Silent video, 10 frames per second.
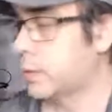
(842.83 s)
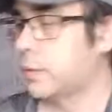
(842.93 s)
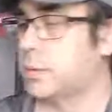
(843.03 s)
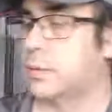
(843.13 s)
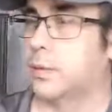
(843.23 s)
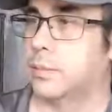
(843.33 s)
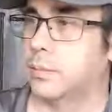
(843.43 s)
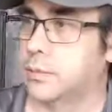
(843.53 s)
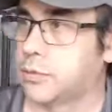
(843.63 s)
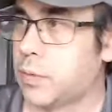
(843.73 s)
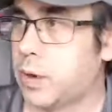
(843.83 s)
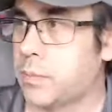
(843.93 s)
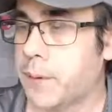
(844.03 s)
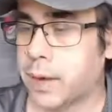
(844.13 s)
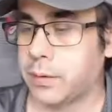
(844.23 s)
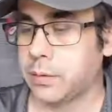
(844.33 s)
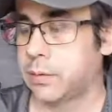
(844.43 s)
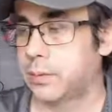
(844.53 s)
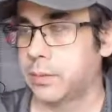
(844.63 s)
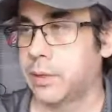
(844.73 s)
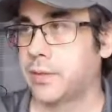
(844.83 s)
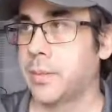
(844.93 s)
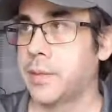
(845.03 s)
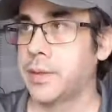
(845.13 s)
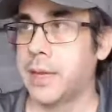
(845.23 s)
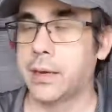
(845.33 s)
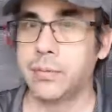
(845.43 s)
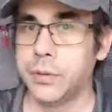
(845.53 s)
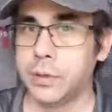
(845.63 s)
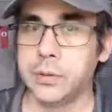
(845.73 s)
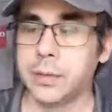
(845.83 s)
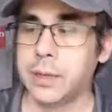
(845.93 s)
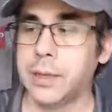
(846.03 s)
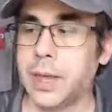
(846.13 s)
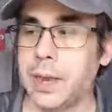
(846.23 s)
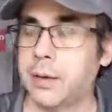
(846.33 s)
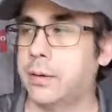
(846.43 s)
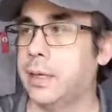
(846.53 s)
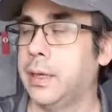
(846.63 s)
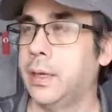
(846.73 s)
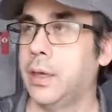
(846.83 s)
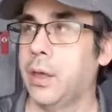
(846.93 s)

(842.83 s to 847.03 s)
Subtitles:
little small barrel, something that a mule can carry,